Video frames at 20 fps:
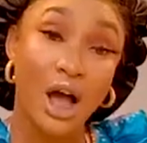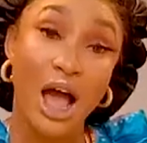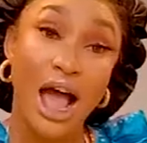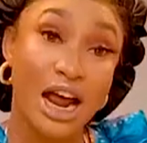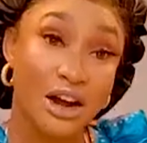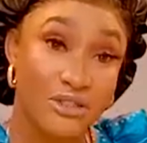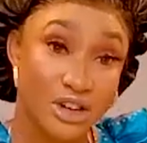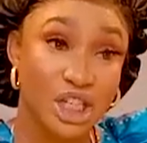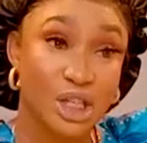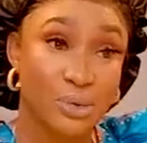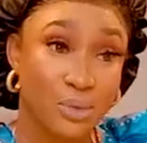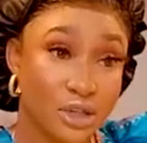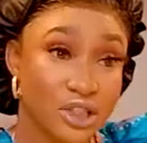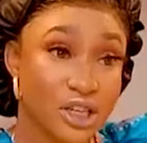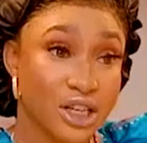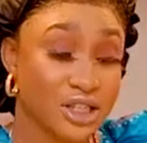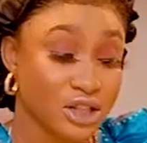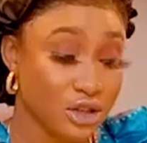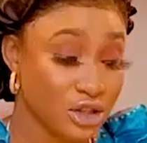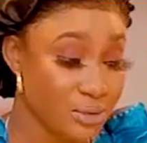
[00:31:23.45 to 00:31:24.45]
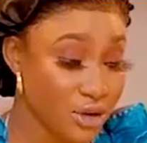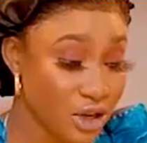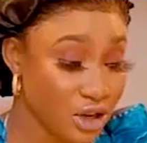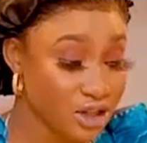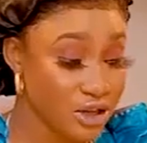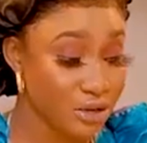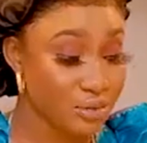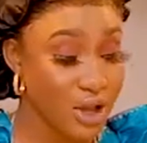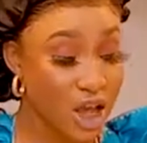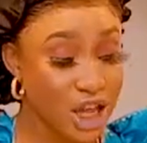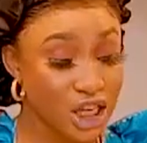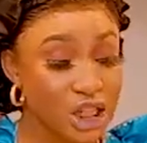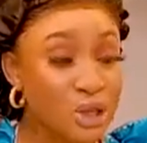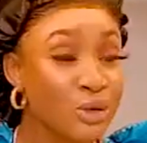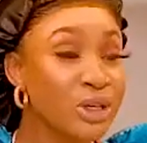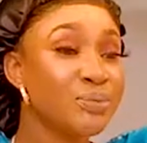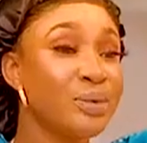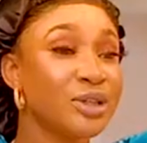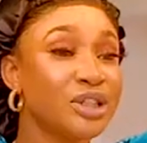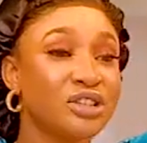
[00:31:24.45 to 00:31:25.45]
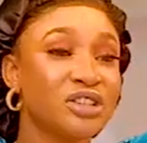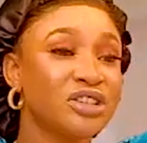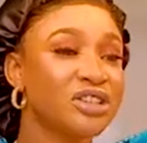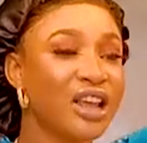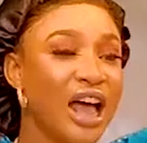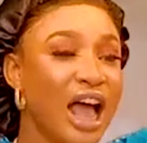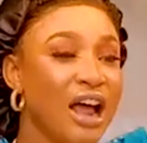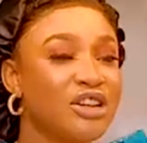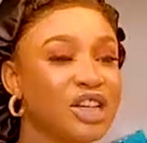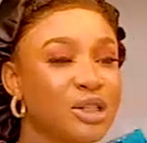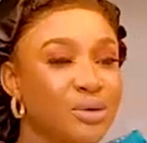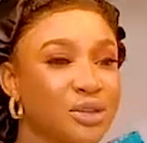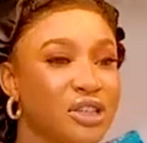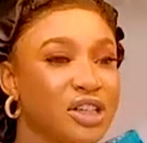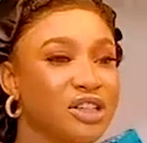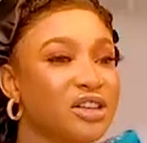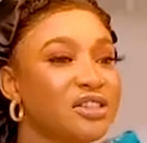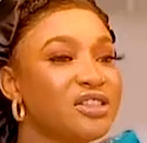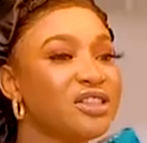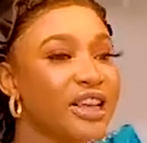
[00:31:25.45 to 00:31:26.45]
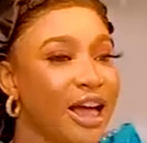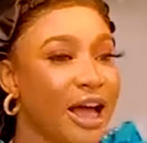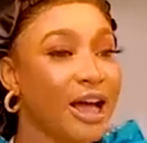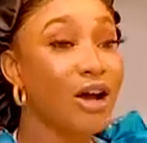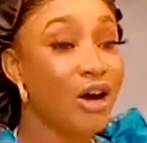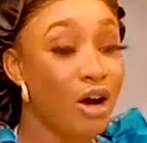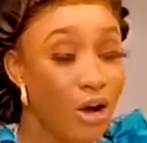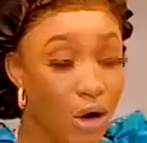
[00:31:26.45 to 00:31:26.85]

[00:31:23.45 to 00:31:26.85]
Irish potatoes because the sweet potatoes and Irish potatoes, they are